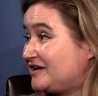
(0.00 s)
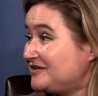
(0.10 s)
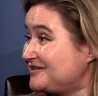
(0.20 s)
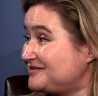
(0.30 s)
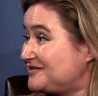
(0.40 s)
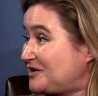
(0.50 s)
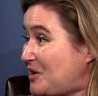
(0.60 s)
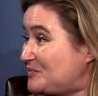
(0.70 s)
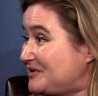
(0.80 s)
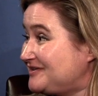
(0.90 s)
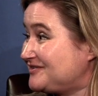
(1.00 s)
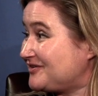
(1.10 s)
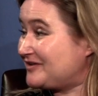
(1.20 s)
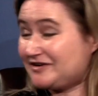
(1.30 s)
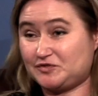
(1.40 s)
anything to the companies?
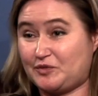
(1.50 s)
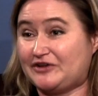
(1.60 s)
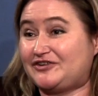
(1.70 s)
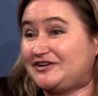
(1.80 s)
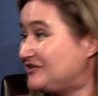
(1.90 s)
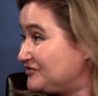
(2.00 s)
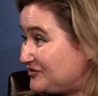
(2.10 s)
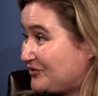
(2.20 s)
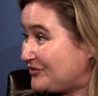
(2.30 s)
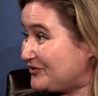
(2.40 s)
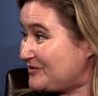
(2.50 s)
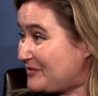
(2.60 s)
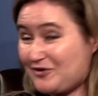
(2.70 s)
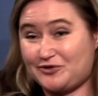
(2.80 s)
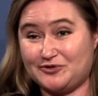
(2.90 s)
Are they expressing concern
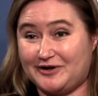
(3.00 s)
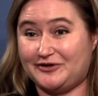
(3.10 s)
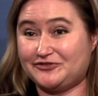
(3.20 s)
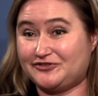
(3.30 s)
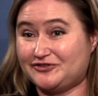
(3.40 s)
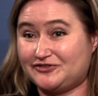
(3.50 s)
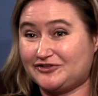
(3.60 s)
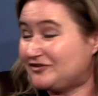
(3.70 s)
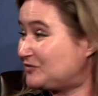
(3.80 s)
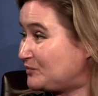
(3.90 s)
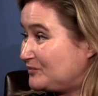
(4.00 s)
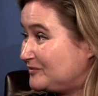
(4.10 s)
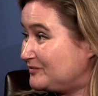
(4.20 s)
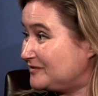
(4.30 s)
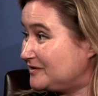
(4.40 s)
about who else is, is
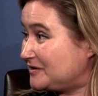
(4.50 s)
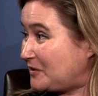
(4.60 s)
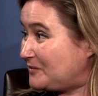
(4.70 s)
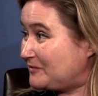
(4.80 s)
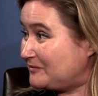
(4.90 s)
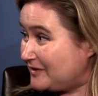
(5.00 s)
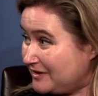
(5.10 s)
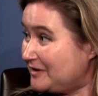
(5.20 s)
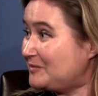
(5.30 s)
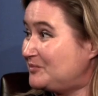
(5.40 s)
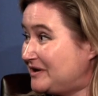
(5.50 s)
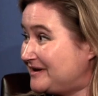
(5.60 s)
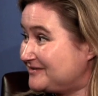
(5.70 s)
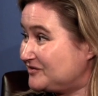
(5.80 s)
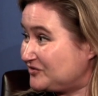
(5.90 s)
you know,
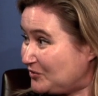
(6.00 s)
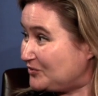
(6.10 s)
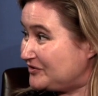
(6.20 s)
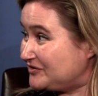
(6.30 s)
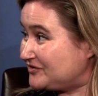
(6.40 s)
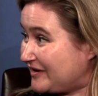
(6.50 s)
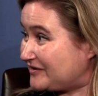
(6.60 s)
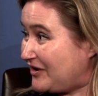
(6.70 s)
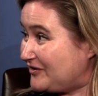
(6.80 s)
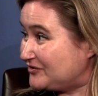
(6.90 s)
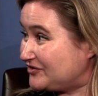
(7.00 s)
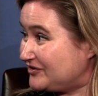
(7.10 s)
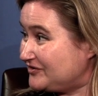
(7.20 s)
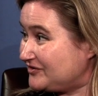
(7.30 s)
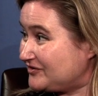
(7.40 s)
being sold these
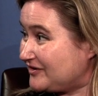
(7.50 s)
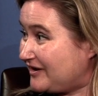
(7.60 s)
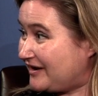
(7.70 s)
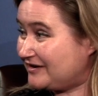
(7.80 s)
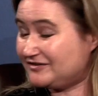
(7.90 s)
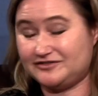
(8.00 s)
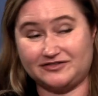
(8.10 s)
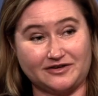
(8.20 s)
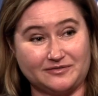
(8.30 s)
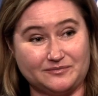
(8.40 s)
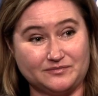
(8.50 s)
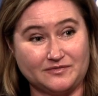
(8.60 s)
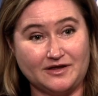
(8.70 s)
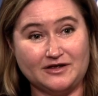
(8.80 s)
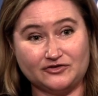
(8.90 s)
technologies? And um,
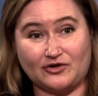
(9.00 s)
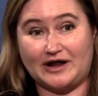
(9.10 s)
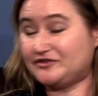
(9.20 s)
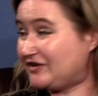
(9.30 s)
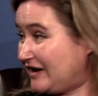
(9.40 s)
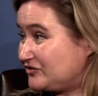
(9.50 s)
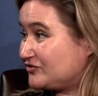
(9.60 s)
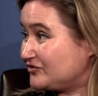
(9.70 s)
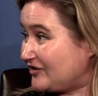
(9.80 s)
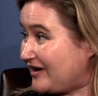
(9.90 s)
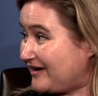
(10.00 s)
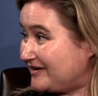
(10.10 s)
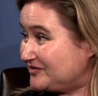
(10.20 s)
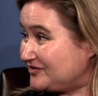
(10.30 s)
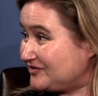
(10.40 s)
trying to
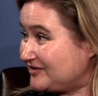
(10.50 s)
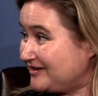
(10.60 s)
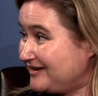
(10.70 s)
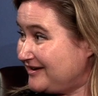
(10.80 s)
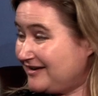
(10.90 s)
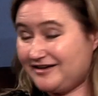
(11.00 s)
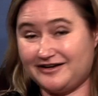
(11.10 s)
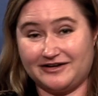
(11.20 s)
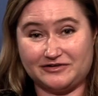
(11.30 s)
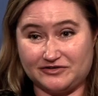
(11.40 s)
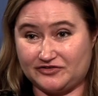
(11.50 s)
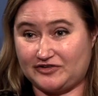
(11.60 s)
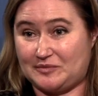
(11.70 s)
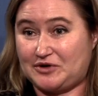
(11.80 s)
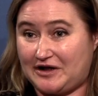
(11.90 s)
exercise uh,
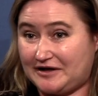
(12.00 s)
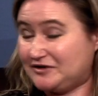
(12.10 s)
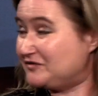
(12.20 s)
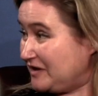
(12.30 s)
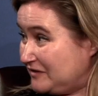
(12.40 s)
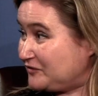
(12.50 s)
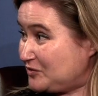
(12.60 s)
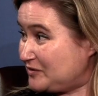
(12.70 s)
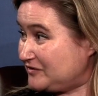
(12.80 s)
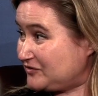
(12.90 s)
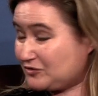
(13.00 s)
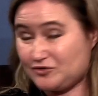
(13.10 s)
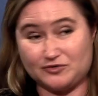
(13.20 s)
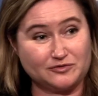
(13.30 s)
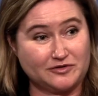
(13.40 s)
some kind of influence
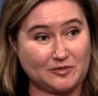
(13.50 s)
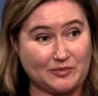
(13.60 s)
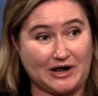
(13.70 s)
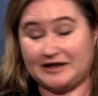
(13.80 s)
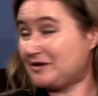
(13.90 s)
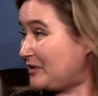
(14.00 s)
through their buying